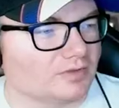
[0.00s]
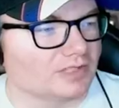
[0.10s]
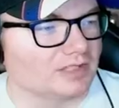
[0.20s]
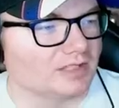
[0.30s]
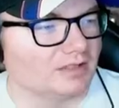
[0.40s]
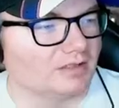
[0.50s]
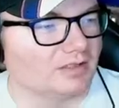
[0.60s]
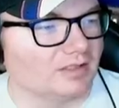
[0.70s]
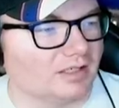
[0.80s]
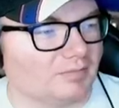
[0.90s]
Closing in
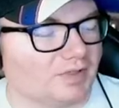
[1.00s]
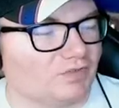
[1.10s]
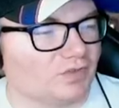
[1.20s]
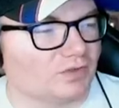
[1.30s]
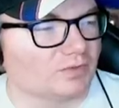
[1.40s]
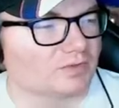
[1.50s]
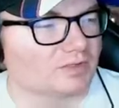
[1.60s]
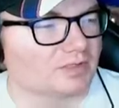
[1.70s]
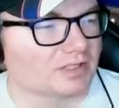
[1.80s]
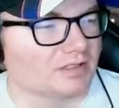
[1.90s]
on uh, Biffle, who's
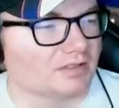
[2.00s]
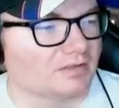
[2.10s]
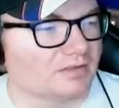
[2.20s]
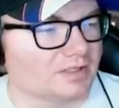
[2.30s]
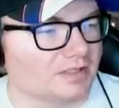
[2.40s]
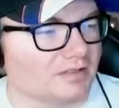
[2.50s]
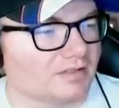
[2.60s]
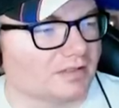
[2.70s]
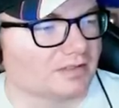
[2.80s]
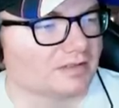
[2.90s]
looking
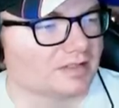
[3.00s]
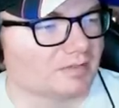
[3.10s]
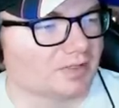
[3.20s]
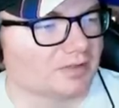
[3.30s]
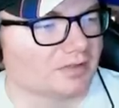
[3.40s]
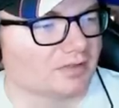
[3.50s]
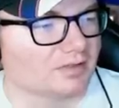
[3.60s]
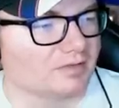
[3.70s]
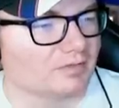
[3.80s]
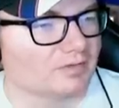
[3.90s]
underneath his teammate
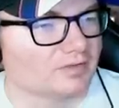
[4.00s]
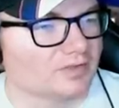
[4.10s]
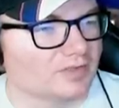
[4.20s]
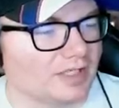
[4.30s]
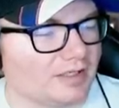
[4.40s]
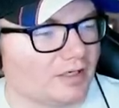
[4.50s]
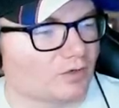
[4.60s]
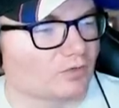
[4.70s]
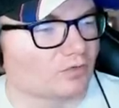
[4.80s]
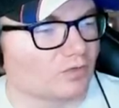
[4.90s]
Carl Edwards. And
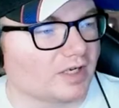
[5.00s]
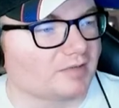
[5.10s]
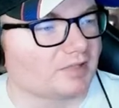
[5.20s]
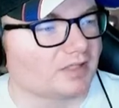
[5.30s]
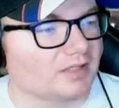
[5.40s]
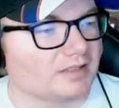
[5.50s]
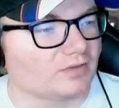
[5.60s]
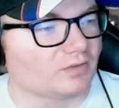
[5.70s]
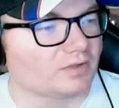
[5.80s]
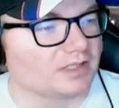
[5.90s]
they're right
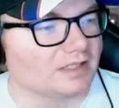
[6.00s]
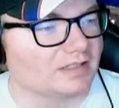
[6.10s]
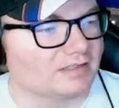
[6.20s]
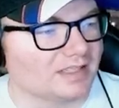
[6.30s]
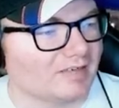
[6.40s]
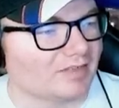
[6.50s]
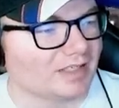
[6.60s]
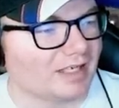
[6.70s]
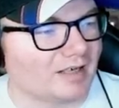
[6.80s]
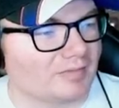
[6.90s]
behind Gordon. He doesn't have the
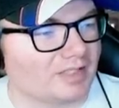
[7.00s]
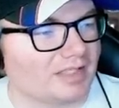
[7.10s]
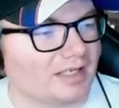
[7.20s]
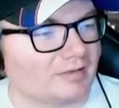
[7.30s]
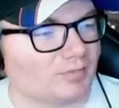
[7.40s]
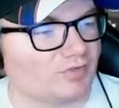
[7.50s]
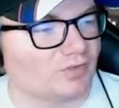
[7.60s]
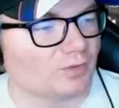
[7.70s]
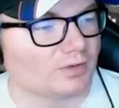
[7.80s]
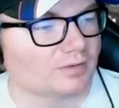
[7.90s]
gap that he had
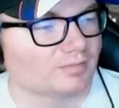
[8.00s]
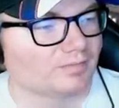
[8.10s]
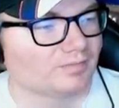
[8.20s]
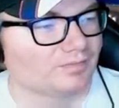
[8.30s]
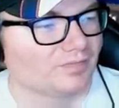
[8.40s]
before.